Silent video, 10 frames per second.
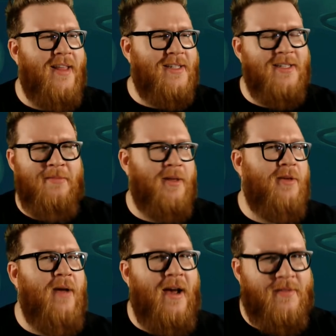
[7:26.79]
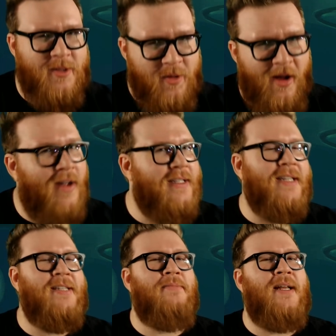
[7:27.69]
This is something you have to draw. It
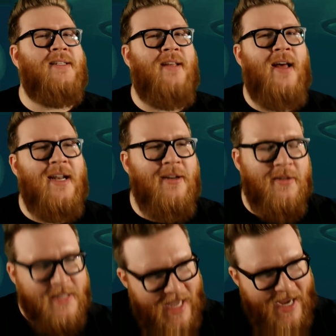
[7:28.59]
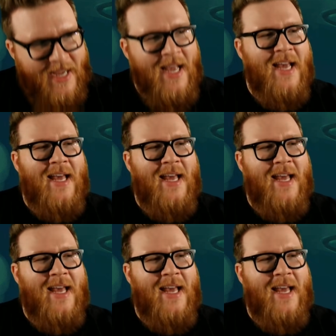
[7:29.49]
takes up that slot in your deck.